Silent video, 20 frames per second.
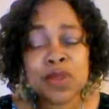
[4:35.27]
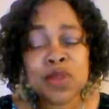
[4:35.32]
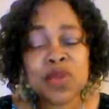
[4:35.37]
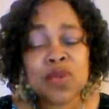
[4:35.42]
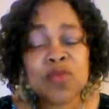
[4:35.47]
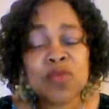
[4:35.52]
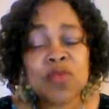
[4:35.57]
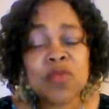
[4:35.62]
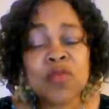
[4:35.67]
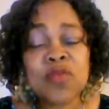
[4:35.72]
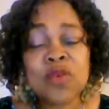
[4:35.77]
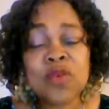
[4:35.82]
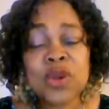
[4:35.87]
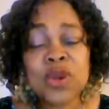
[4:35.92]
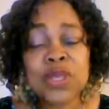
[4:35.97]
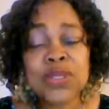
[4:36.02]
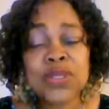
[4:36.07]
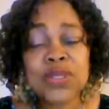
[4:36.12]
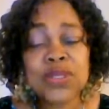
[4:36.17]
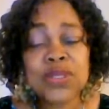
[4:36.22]
Your
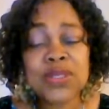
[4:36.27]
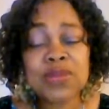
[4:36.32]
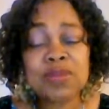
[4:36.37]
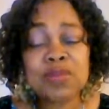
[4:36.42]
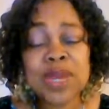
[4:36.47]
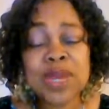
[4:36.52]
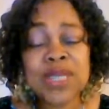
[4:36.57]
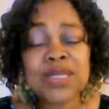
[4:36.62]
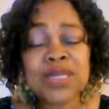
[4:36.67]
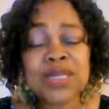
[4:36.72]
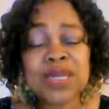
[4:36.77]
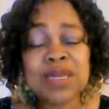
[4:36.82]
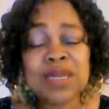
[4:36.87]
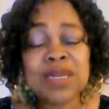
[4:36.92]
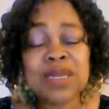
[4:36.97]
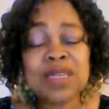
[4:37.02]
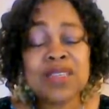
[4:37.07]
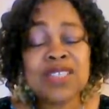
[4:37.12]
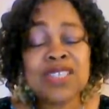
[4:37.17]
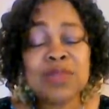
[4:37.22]
voice is mightier
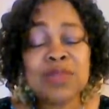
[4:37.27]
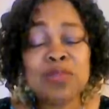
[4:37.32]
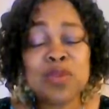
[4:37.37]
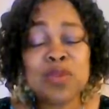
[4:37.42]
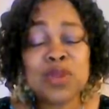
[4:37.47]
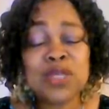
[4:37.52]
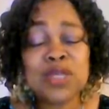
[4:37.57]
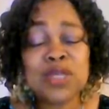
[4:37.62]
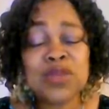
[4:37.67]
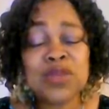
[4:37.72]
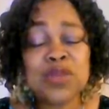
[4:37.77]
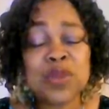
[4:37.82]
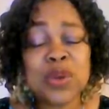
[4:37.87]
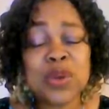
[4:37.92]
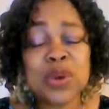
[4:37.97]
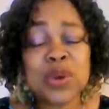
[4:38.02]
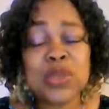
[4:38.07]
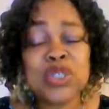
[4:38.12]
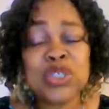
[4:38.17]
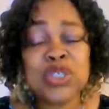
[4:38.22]
than the deep waters of
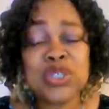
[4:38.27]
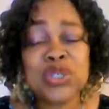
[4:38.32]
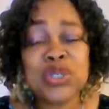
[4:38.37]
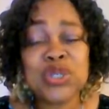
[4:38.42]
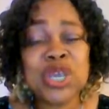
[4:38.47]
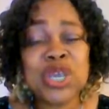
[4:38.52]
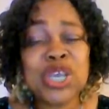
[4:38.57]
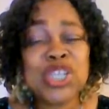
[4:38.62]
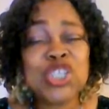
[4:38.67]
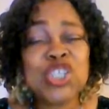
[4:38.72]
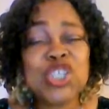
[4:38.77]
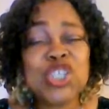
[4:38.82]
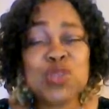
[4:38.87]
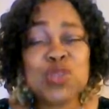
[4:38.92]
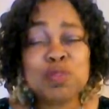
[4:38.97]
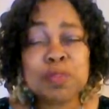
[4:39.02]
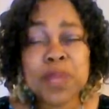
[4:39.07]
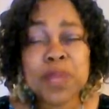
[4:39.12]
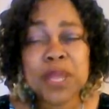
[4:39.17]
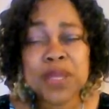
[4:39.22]
the ocean.
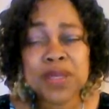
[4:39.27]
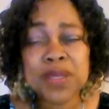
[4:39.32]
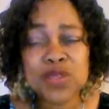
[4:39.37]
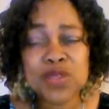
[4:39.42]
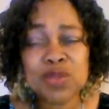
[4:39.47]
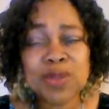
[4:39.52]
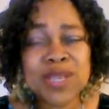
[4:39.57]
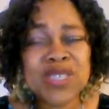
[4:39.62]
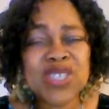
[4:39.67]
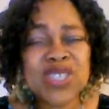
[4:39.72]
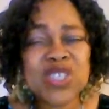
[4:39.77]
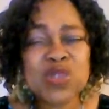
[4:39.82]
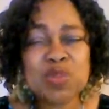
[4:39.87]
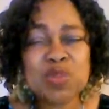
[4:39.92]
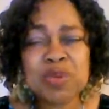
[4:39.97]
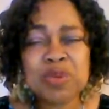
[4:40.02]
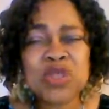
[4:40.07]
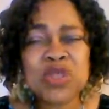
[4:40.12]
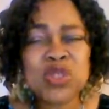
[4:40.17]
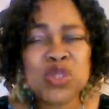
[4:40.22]
Speak to my
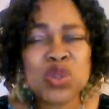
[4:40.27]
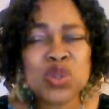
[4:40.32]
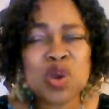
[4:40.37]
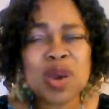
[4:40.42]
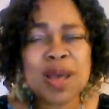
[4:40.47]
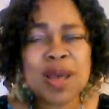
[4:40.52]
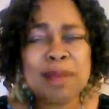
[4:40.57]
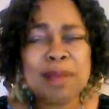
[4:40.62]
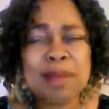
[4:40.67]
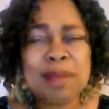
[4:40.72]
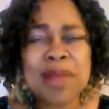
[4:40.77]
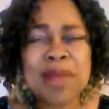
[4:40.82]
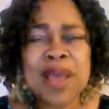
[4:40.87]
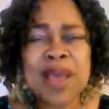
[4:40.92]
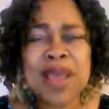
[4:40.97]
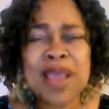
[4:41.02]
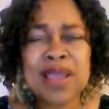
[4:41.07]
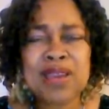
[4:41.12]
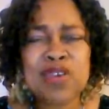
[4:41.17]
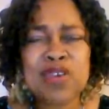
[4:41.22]
spirit, soul, and
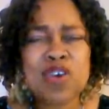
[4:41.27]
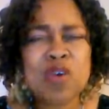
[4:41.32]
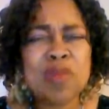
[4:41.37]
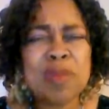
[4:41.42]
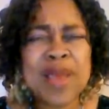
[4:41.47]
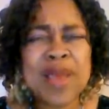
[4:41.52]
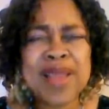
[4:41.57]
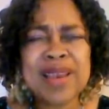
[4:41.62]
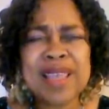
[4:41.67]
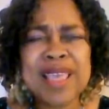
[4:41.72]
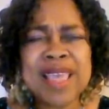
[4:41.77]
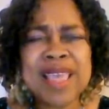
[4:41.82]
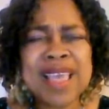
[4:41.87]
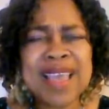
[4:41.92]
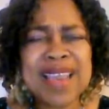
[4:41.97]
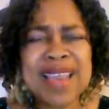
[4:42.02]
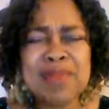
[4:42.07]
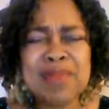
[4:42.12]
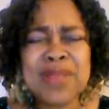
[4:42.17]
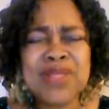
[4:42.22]
mind. Command the
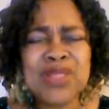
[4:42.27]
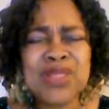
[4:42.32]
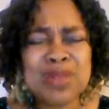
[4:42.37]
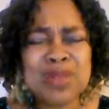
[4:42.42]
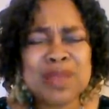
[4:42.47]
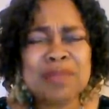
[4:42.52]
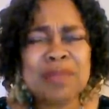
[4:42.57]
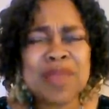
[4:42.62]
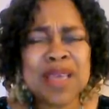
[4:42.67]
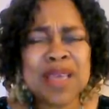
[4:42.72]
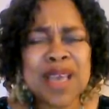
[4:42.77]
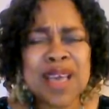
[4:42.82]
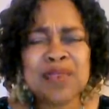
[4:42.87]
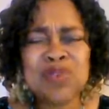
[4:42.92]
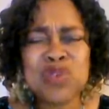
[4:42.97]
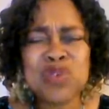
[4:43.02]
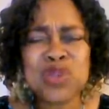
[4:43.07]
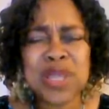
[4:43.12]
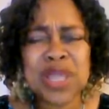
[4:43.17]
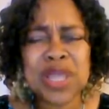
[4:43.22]
elements on my
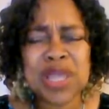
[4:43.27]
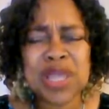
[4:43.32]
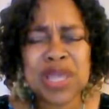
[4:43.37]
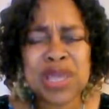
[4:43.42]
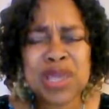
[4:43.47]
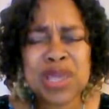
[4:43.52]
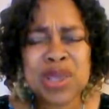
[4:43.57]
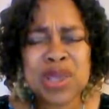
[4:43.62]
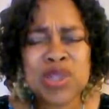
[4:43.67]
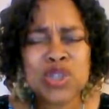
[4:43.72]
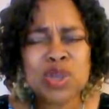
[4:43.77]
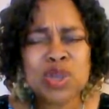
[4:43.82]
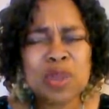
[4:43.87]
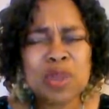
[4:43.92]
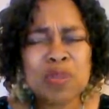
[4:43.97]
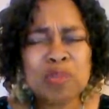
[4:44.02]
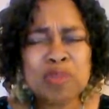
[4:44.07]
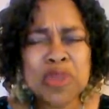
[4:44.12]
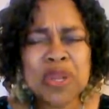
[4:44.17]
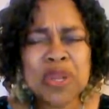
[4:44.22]
behalf today. To be
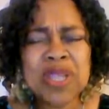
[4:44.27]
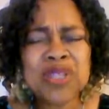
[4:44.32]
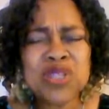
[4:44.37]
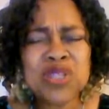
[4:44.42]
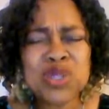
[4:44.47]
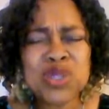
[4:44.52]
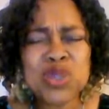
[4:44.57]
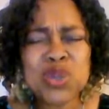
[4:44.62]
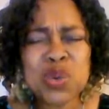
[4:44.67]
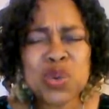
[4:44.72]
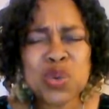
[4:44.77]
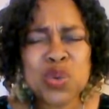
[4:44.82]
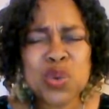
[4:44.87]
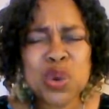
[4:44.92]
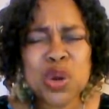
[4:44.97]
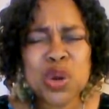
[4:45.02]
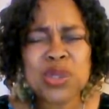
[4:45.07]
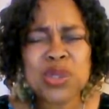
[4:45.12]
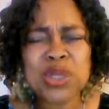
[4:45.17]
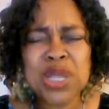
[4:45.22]
obedient to your
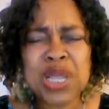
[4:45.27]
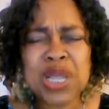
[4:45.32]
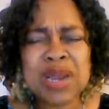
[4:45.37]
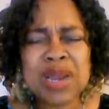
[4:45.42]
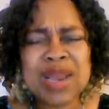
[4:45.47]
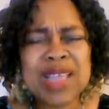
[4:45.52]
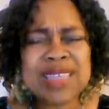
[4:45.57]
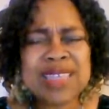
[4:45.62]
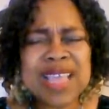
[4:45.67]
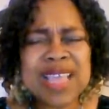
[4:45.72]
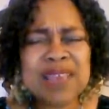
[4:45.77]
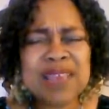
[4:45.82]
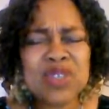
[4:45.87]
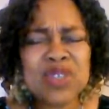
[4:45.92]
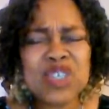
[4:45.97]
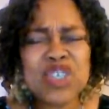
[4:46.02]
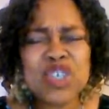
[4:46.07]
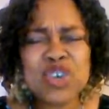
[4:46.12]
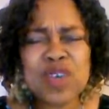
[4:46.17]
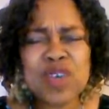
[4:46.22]
word. Let
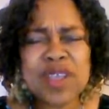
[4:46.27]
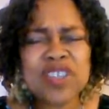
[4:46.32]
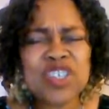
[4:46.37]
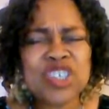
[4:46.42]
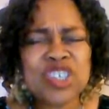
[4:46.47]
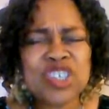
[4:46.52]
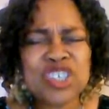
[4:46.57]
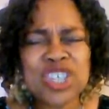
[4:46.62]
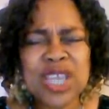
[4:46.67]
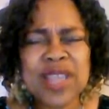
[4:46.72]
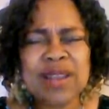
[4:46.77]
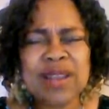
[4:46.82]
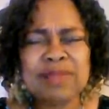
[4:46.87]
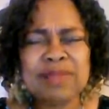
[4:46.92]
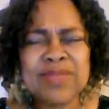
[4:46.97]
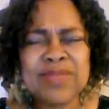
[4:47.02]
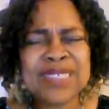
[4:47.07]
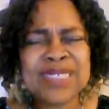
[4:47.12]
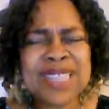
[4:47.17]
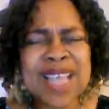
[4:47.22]
every strange
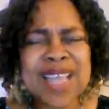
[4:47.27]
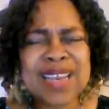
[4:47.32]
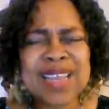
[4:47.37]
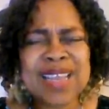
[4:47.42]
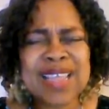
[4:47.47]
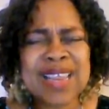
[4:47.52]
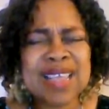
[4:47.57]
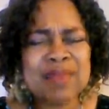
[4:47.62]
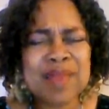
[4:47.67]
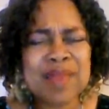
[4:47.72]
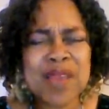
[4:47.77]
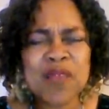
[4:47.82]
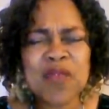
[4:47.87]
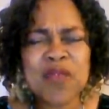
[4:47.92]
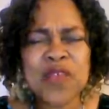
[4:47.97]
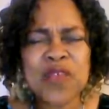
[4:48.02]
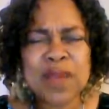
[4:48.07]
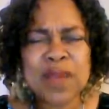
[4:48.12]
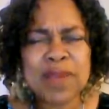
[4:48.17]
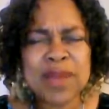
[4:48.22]
thing standing in my
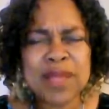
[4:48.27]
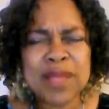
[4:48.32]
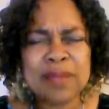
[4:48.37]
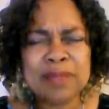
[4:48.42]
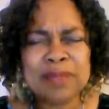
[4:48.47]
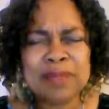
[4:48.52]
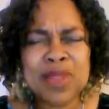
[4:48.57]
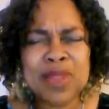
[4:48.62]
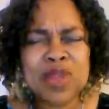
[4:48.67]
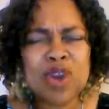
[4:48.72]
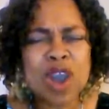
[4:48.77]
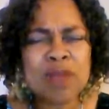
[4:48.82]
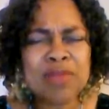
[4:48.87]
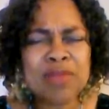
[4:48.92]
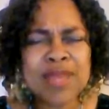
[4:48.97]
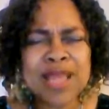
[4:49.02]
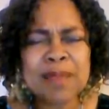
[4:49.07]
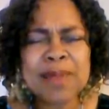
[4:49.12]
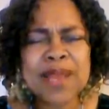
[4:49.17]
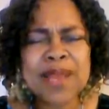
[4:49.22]
family
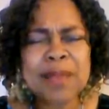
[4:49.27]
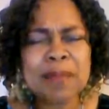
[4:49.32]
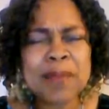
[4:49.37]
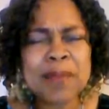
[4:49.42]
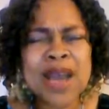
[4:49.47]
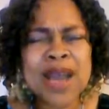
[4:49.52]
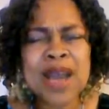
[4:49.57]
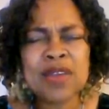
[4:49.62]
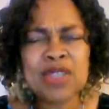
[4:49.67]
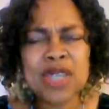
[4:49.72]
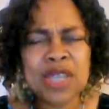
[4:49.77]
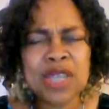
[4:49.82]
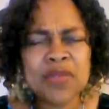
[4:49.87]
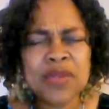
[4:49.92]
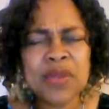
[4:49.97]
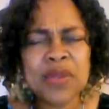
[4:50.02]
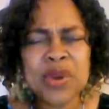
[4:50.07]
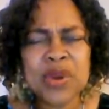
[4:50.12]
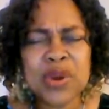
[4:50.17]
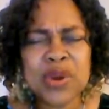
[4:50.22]
come down by the power of the
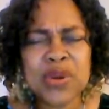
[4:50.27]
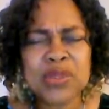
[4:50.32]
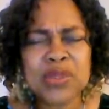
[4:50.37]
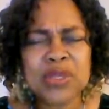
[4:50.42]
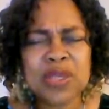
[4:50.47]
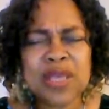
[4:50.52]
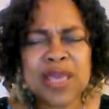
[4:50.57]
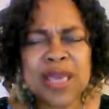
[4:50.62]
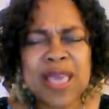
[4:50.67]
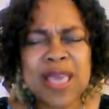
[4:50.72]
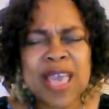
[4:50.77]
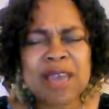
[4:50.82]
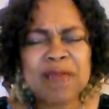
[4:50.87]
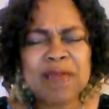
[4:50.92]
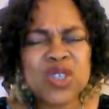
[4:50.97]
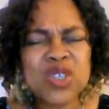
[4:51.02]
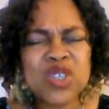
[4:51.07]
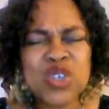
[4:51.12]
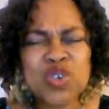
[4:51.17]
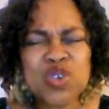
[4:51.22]
living God.
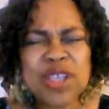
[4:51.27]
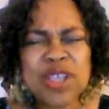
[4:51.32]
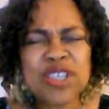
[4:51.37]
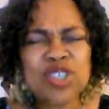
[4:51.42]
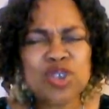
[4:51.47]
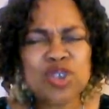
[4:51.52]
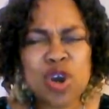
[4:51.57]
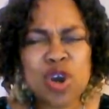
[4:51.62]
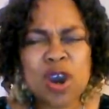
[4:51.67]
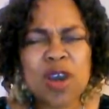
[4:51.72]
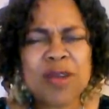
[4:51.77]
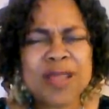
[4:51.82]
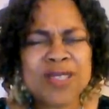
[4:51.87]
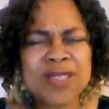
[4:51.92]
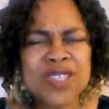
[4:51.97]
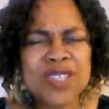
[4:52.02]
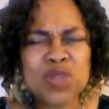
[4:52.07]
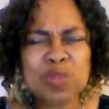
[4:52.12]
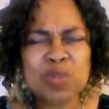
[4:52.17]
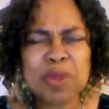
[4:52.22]
Every strange God
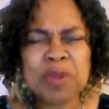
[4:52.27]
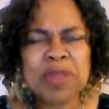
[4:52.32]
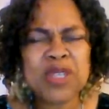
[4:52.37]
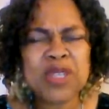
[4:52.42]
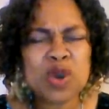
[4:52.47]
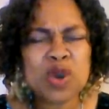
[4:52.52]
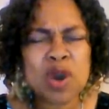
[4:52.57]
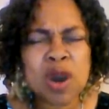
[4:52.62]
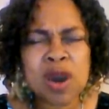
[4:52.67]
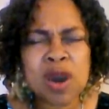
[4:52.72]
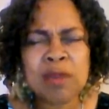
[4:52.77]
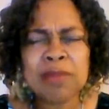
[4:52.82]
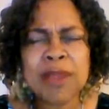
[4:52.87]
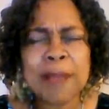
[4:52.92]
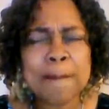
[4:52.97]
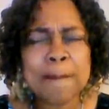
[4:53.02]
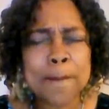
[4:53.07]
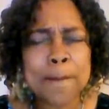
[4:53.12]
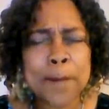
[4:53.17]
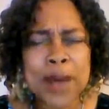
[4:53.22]
and spirit come
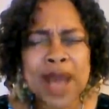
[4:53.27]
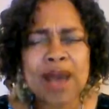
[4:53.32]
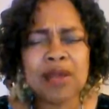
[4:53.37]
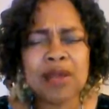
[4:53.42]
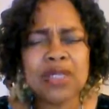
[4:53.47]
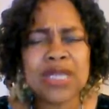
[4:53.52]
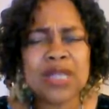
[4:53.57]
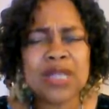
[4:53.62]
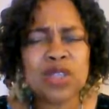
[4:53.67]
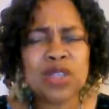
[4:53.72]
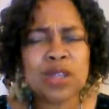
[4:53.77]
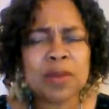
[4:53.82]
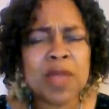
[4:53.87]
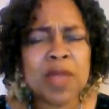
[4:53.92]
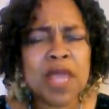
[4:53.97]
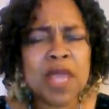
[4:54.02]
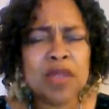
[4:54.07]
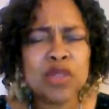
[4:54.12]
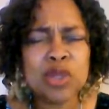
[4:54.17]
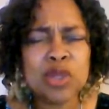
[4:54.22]
down, bow down to
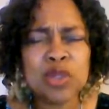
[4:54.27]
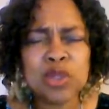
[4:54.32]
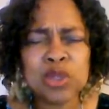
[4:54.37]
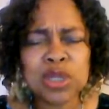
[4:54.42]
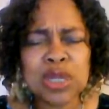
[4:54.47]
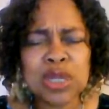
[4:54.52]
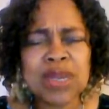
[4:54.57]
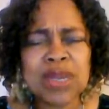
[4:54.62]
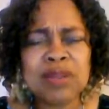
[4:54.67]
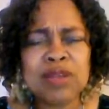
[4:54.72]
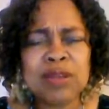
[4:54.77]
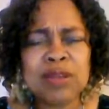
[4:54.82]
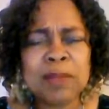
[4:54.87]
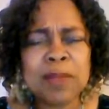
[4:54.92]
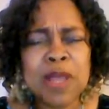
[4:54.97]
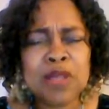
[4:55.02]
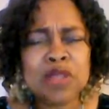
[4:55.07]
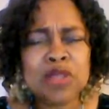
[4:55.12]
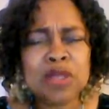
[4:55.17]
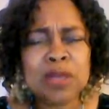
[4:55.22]

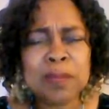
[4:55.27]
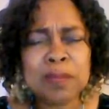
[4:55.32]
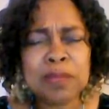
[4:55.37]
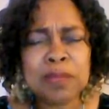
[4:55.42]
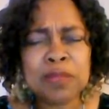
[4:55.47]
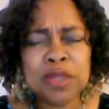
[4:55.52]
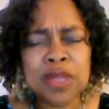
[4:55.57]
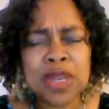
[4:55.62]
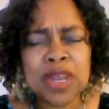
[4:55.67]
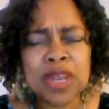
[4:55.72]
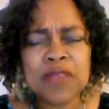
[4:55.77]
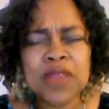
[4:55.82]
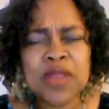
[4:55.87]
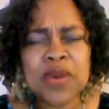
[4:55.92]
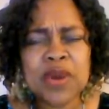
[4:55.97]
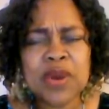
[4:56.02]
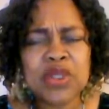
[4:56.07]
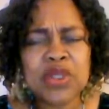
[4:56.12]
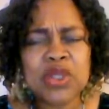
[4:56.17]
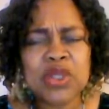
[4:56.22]
the
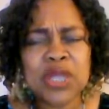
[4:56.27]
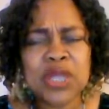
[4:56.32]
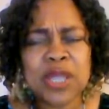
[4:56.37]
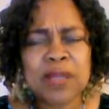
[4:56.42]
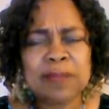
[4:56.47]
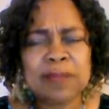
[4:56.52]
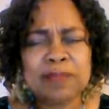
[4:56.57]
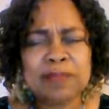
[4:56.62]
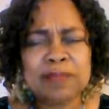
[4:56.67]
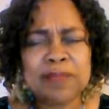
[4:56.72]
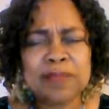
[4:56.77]
living God today.